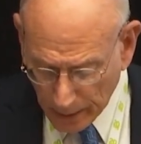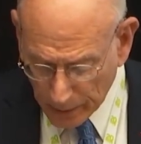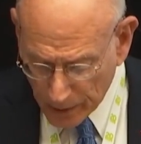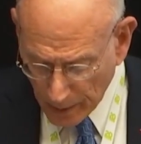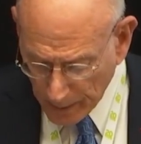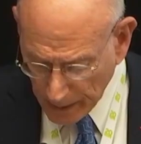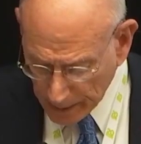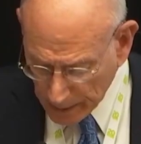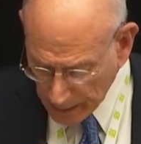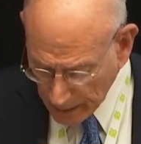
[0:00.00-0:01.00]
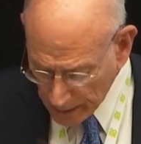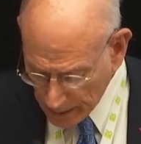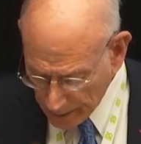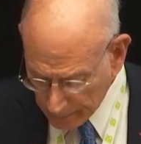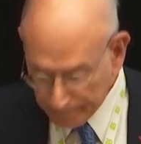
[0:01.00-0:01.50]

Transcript: December 1998.